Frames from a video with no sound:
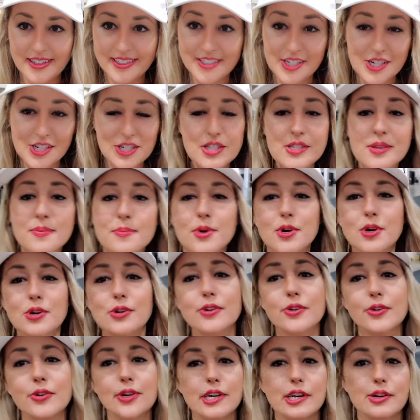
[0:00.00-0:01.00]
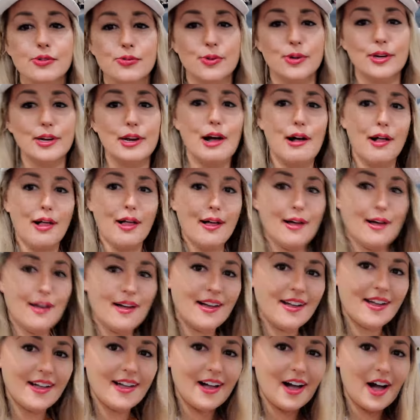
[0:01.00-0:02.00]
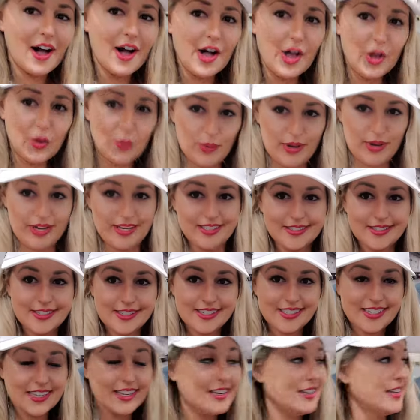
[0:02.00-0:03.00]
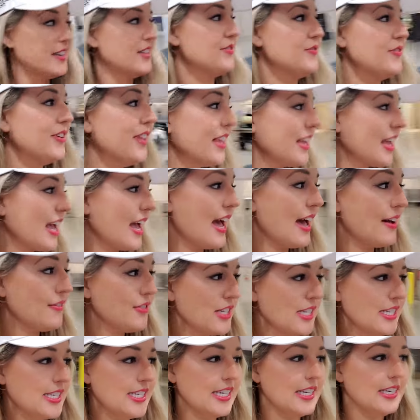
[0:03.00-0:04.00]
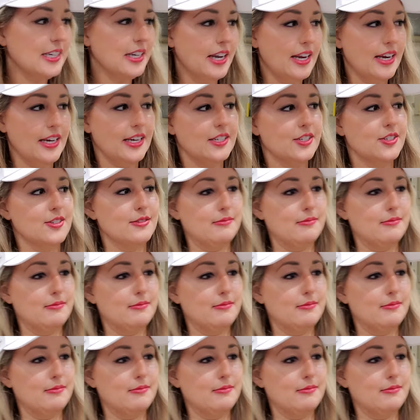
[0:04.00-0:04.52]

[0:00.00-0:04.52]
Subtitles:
Just the mercury grill, always. I feel like I haven't seen like